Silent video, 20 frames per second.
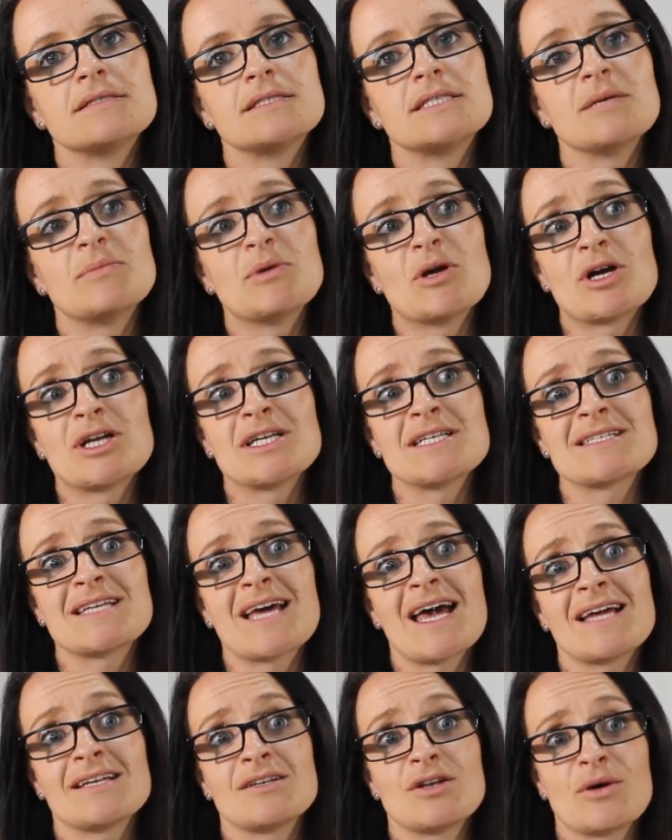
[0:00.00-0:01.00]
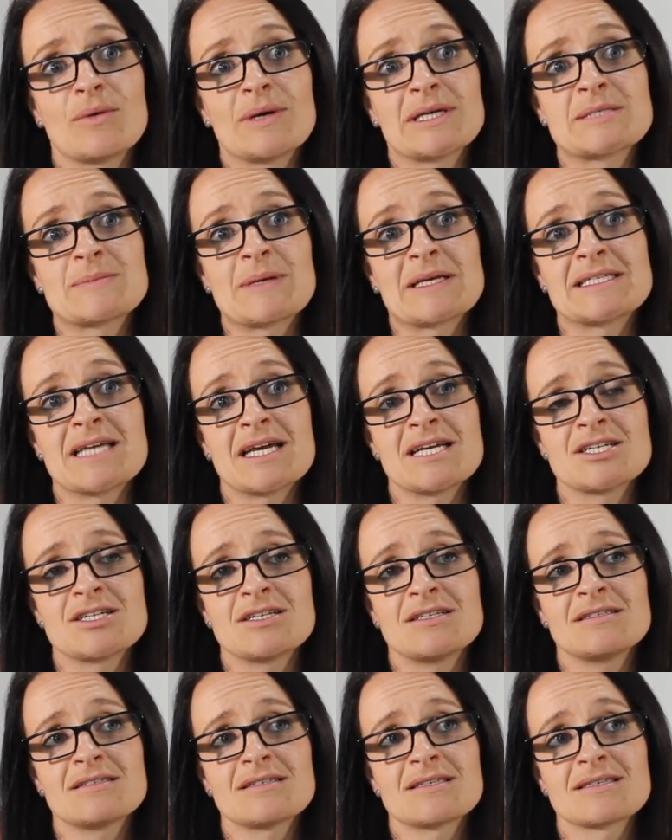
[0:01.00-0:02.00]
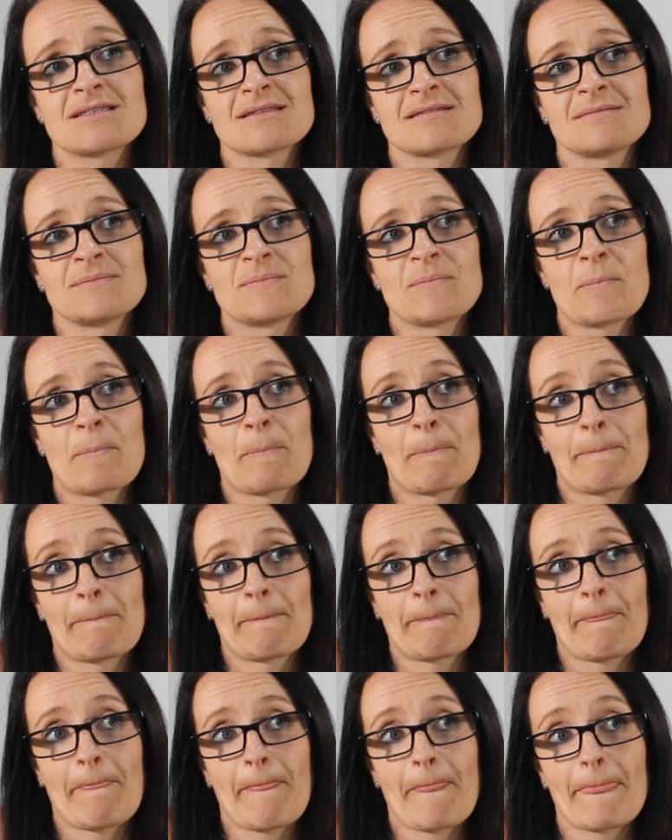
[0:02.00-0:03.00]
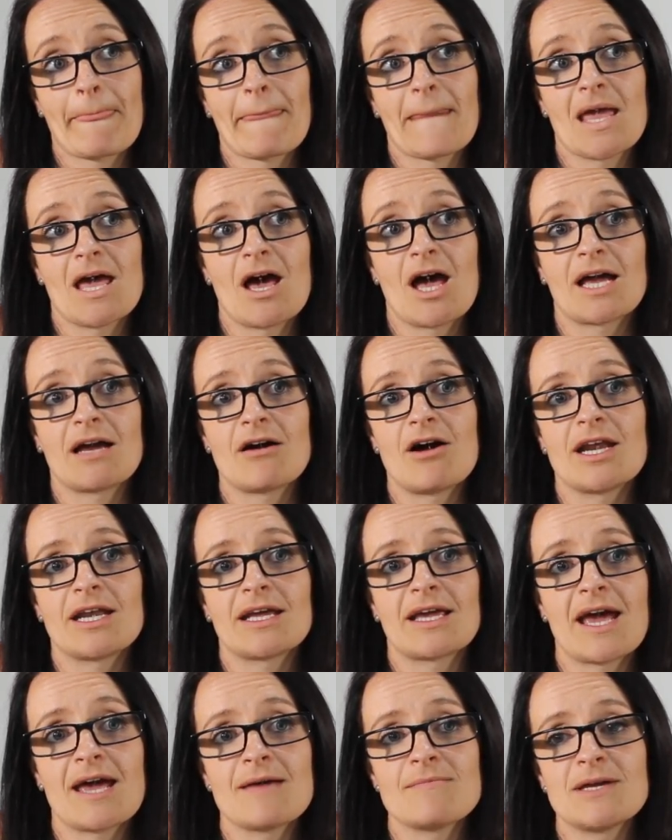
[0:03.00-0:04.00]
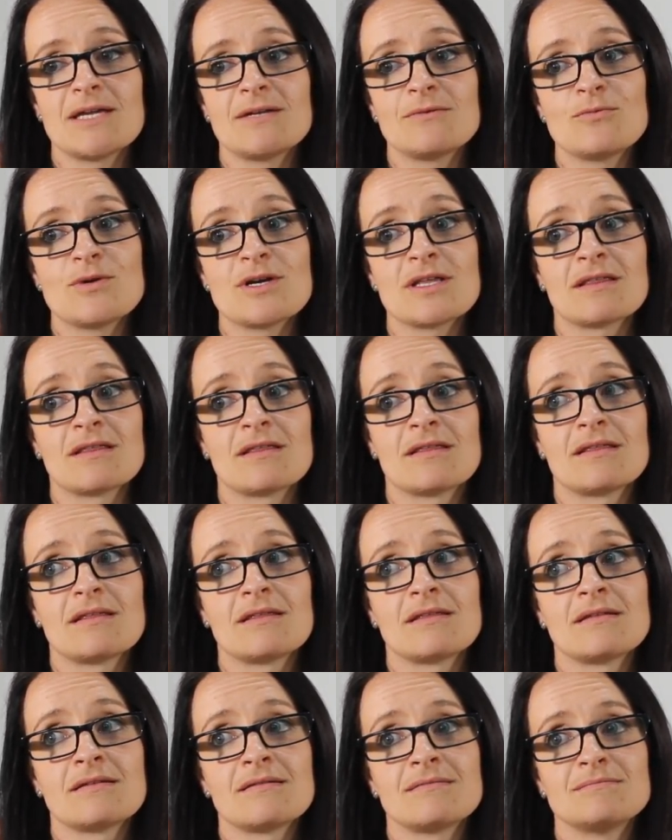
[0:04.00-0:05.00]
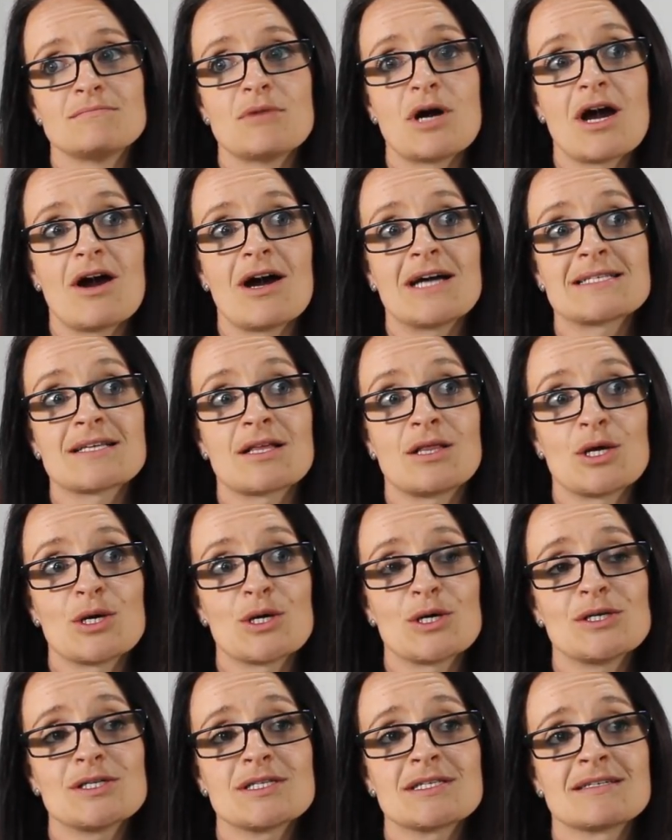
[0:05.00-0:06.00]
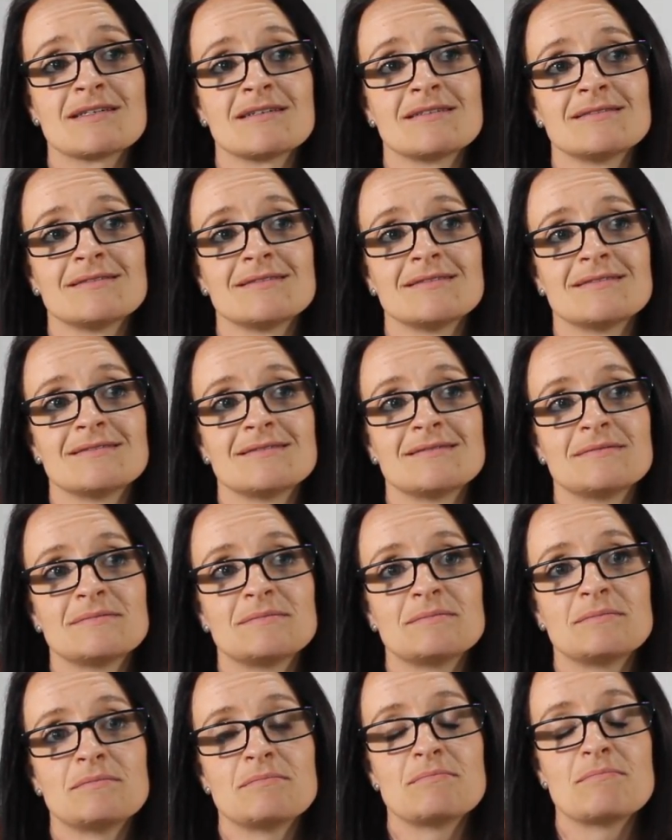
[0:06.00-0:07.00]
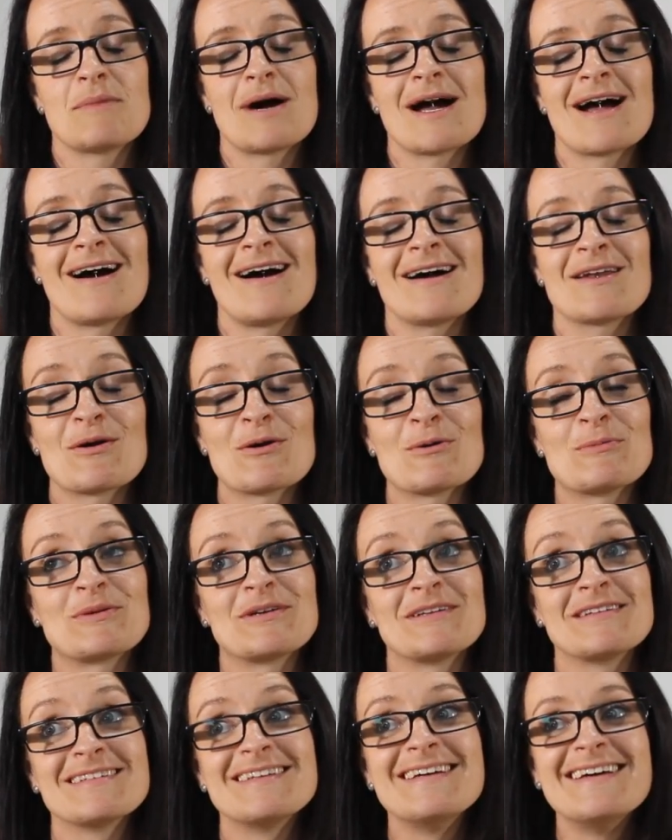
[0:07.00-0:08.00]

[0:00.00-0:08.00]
To be honest, I had no expectations. I kind of came in with my eyes closed, my heart open.